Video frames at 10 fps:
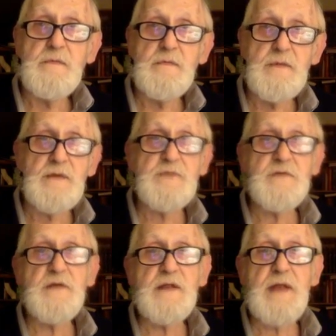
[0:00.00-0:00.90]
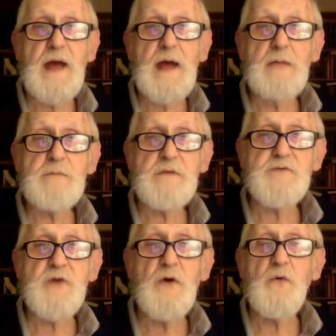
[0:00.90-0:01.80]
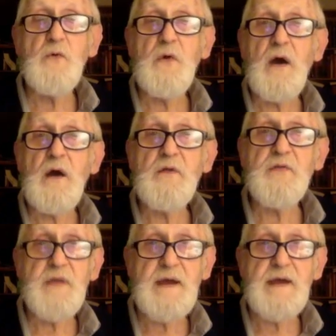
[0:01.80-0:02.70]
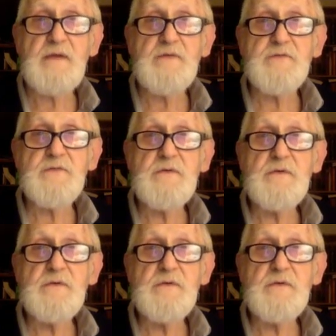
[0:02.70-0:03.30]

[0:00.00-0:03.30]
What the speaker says: This is the time to show our thanks